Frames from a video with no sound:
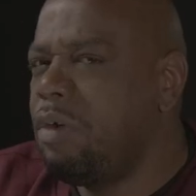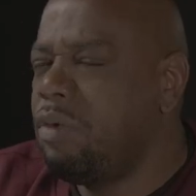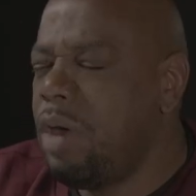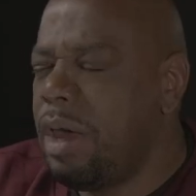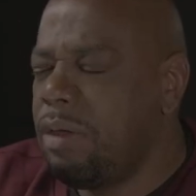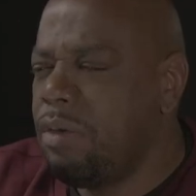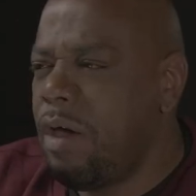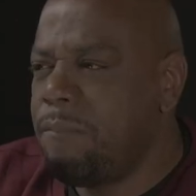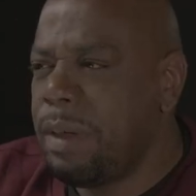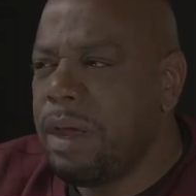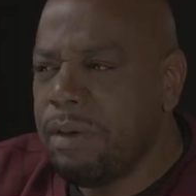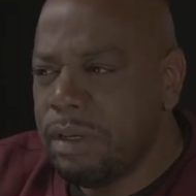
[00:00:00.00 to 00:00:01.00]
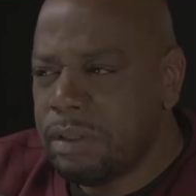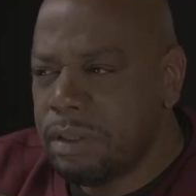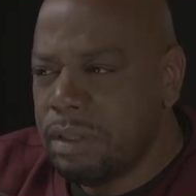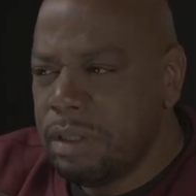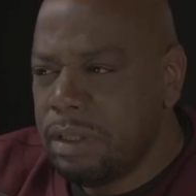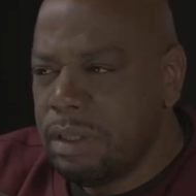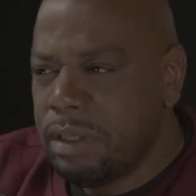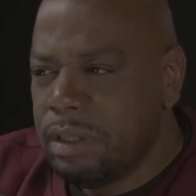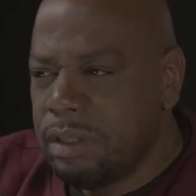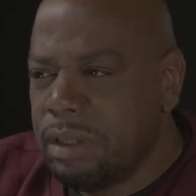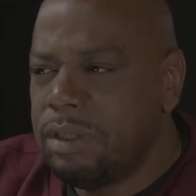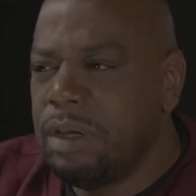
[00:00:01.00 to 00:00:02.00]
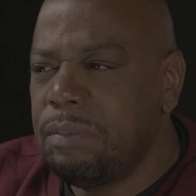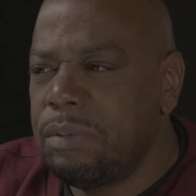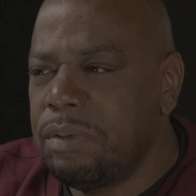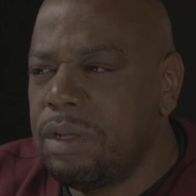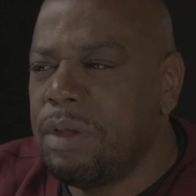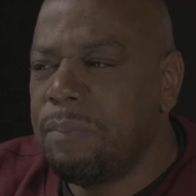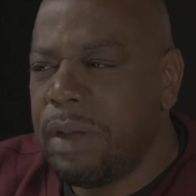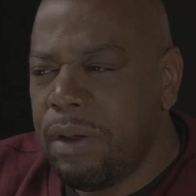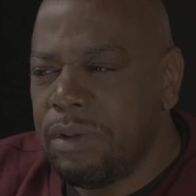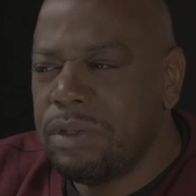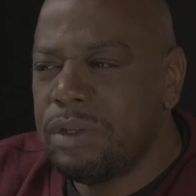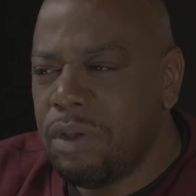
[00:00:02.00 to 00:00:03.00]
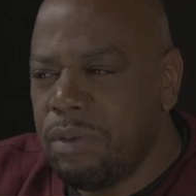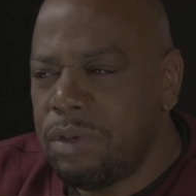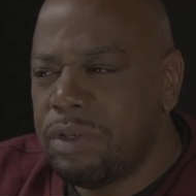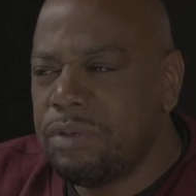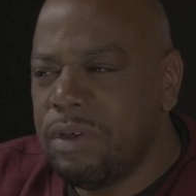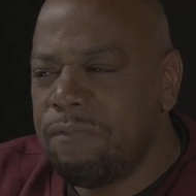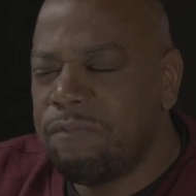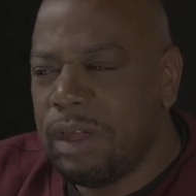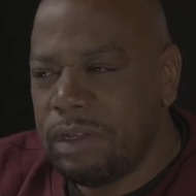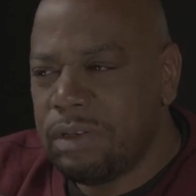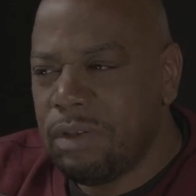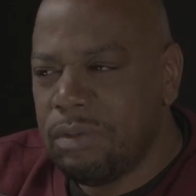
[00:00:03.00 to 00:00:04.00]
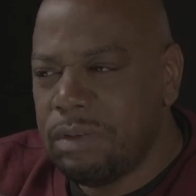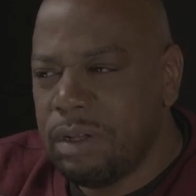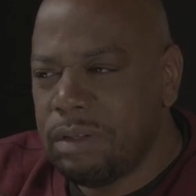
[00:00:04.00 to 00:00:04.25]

you you have you parents. Did you did your parents know that you had faked your own